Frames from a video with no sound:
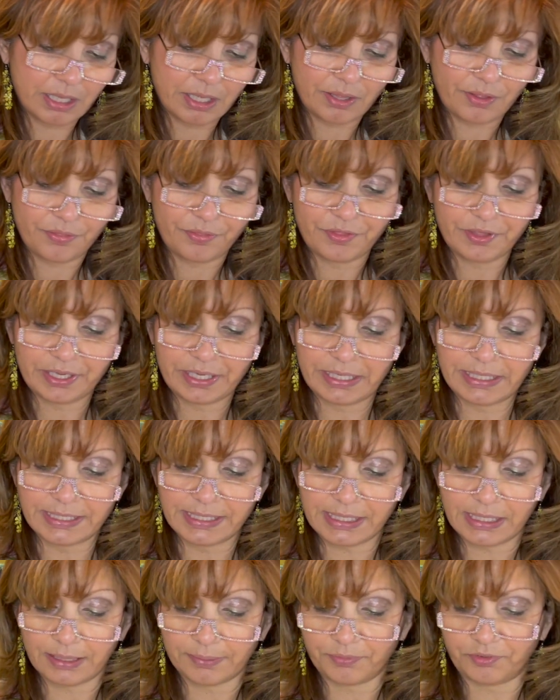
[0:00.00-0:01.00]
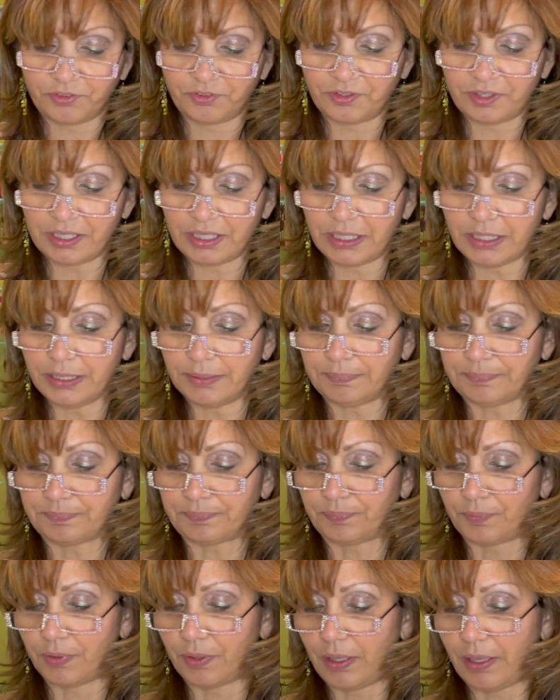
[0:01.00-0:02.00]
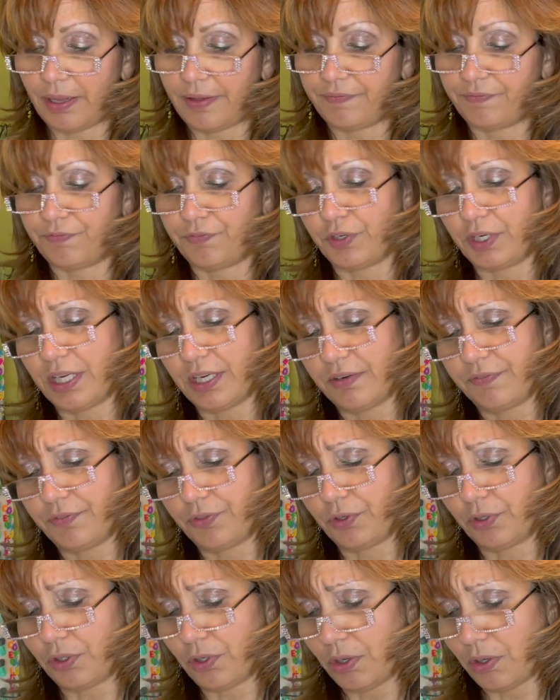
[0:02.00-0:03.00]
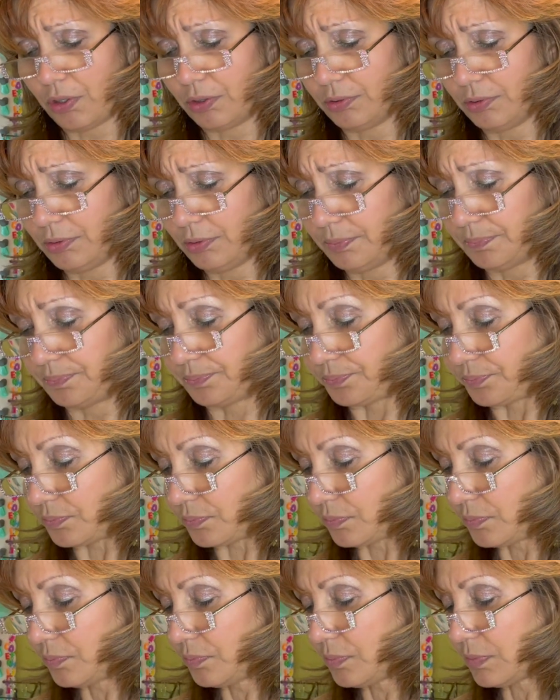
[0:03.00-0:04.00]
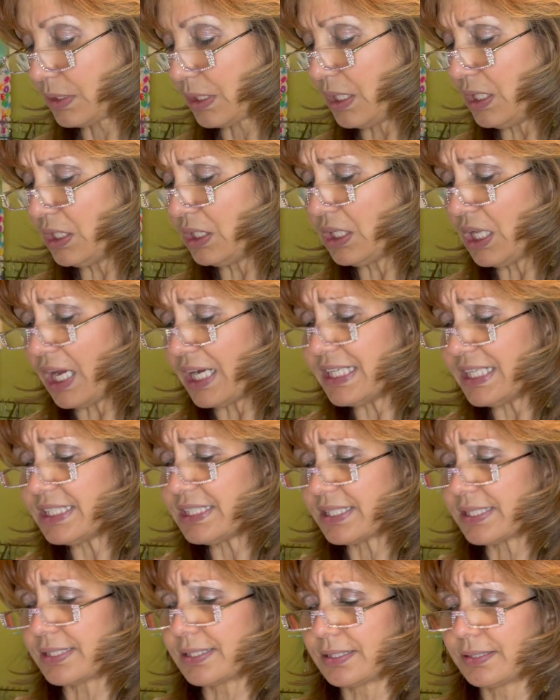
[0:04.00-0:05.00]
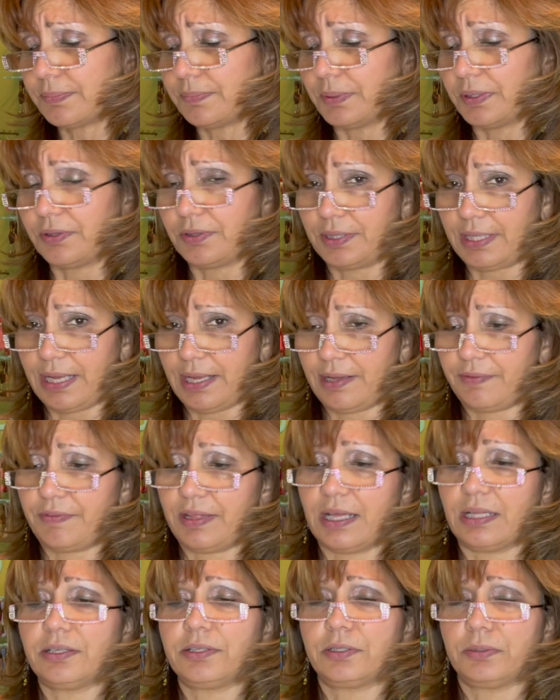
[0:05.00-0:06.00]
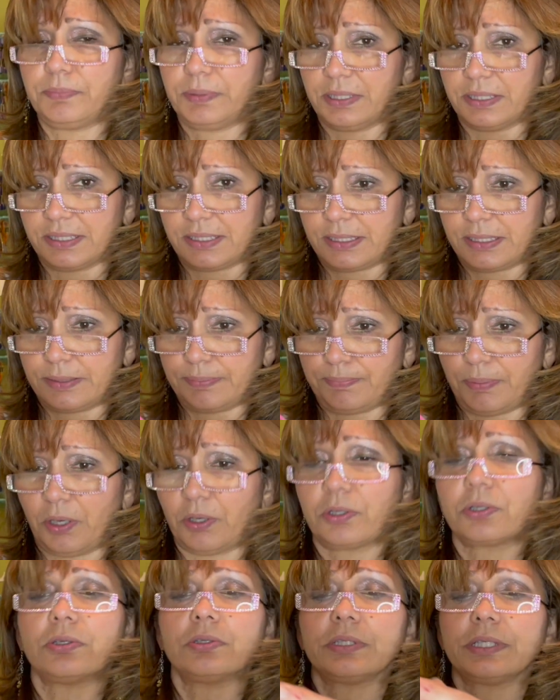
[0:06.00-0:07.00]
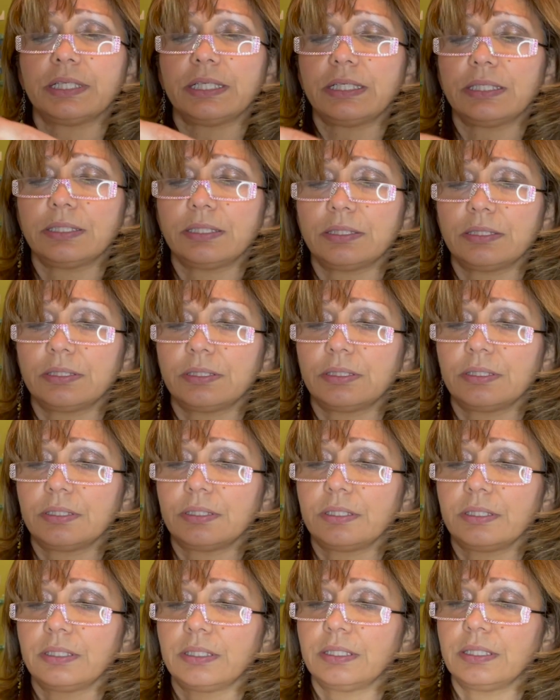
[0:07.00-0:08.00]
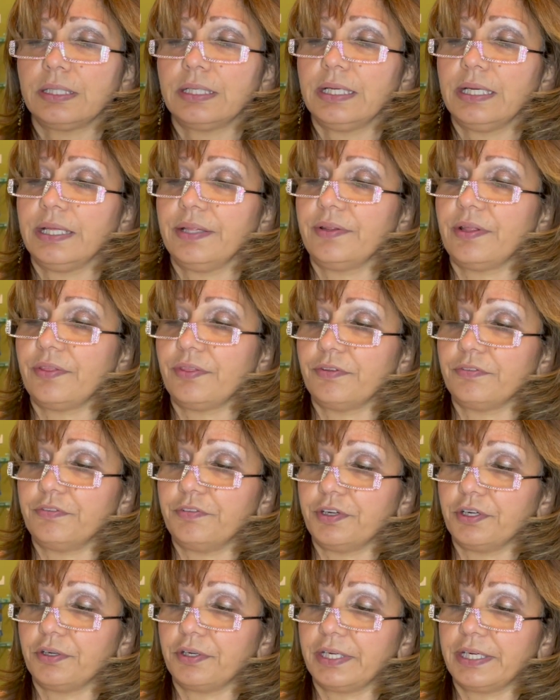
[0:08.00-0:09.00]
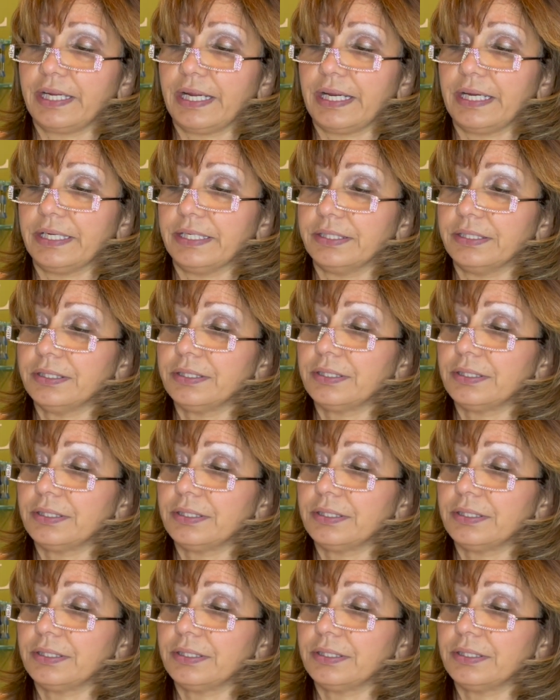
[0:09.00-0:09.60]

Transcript: the DMC, I forget if they're called lights, but they have that little bit of sparkle in it. And then the variegated,